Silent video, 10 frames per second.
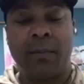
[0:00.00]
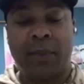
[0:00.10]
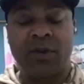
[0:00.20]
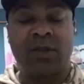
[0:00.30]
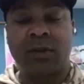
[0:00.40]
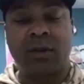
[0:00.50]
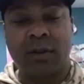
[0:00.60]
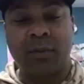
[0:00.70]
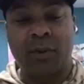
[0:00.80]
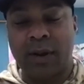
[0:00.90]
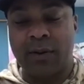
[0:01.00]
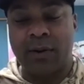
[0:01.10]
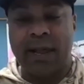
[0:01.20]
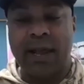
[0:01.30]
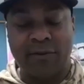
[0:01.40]
But you still are
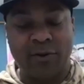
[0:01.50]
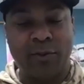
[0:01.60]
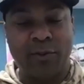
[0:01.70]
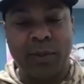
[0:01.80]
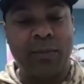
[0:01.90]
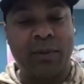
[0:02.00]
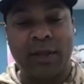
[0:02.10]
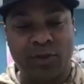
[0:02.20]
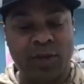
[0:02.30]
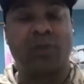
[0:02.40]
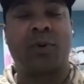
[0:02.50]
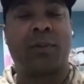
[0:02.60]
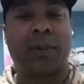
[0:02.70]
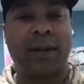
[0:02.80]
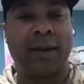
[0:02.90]
going to have a group of people that just want
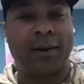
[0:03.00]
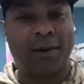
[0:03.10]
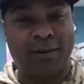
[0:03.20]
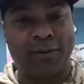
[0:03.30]
to play on a golf